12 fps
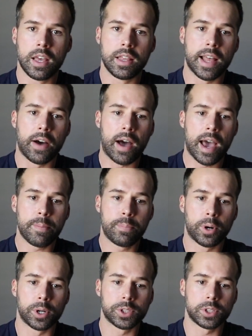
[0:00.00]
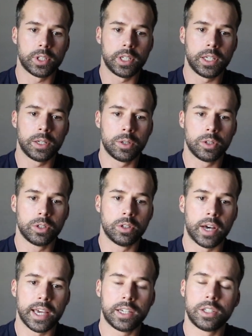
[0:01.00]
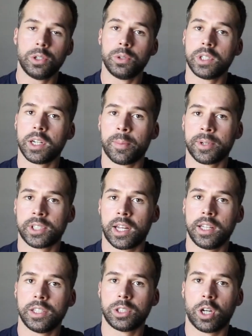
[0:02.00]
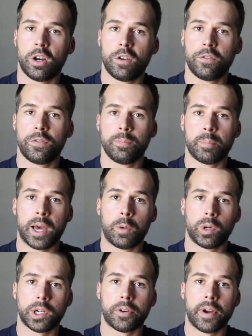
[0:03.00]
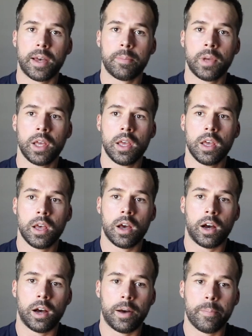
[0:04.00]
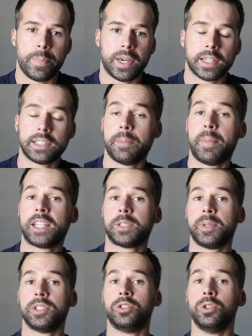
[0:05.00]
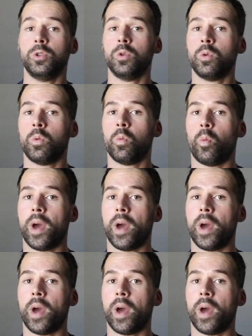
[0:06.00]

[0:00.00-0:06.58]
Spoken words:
Now, I personally like using a percentage of my 1 RM because it makes me do